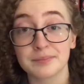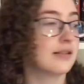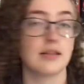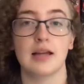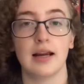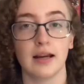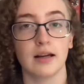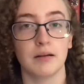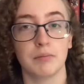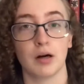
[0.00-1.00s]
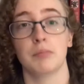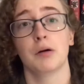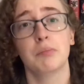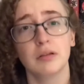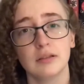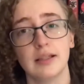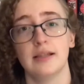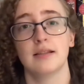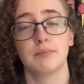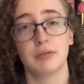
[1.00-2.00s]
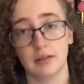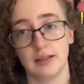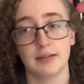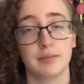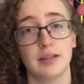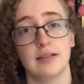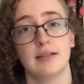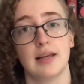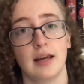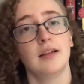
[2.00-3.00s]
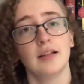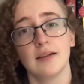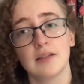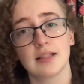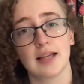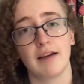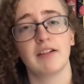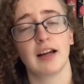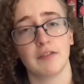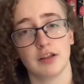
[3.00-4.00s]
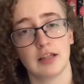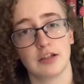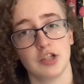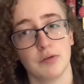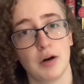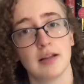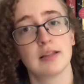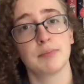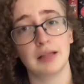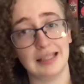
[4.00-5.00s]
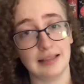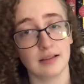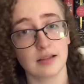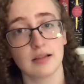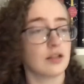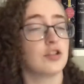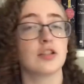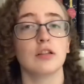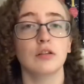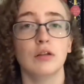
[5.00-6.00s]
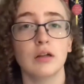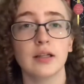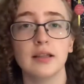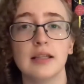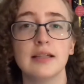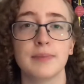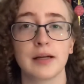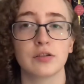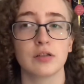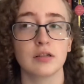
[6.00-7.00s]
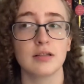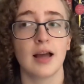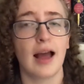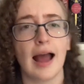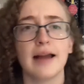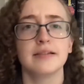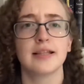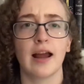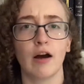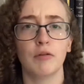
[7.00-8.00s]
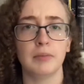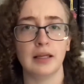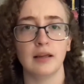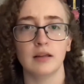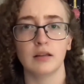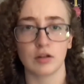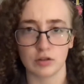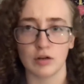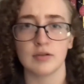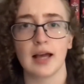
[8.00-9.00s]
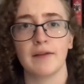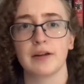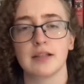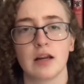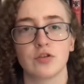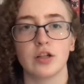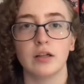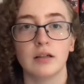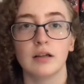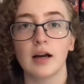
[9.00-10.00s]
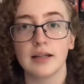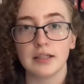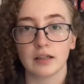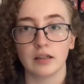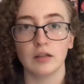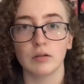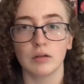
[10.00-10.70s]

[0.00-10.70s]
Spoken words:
Diana and Barbara, please, please, please date. Give the sapphic everything she wants, please. Just look at these pictures and tell me there's no sapphic tension. I dare you.